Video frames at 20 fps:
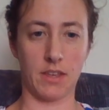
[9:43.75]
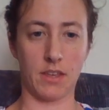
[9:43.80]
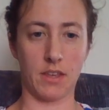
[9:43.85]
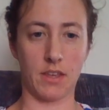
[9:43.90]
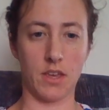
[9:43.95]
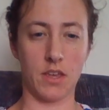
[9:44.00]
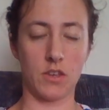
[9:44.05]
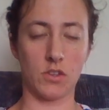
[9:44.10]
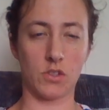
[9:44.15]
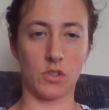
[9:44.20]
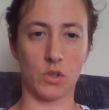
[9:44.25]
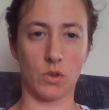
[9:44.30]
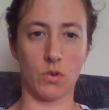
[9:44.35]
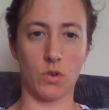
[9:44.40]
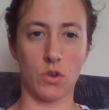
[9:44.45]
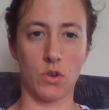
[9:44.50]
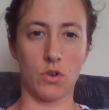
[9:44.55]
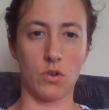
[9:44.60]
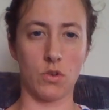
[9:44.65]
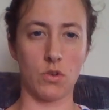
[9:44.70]
Okay, so
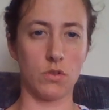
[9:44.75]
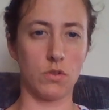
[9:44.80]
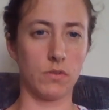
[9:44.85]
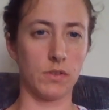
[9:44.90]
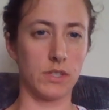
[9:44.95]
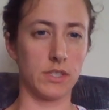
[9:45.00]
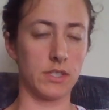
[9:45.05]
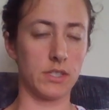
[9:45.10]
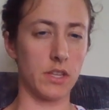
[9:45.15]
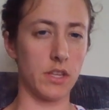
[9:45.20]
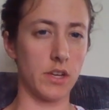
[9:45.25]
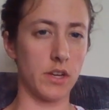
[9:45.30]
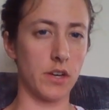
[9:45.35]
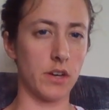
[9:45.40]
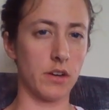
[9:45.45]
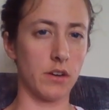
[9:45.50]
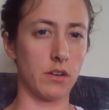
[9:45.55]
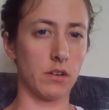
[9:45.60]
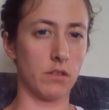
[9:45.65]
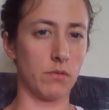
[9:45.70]
who is
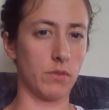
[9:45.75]
there?